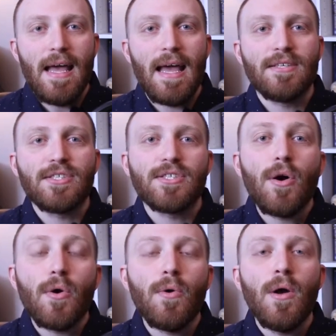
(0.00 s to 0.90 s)
And
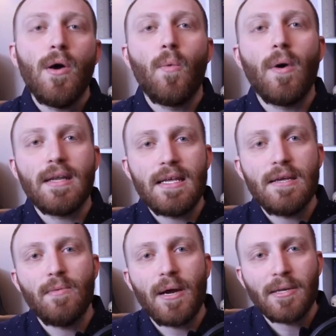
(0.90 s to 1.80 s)
so what
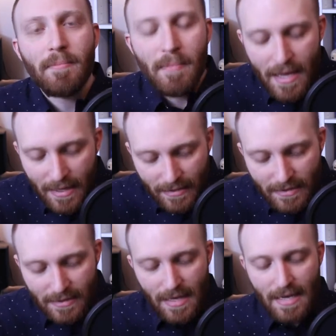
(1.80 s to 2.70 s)
he
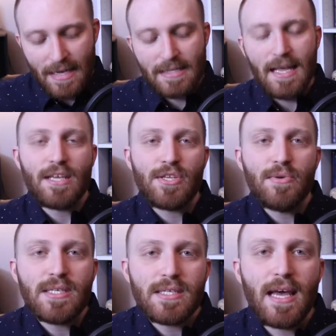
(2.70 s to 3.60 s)
recommends is that you
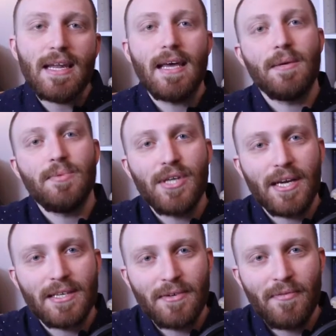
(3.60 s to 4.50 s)
set an
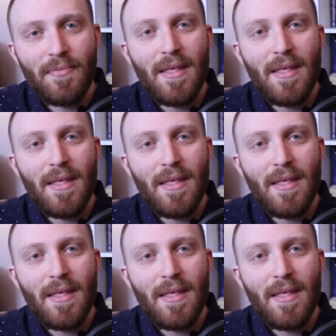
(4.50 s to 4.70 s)
objective.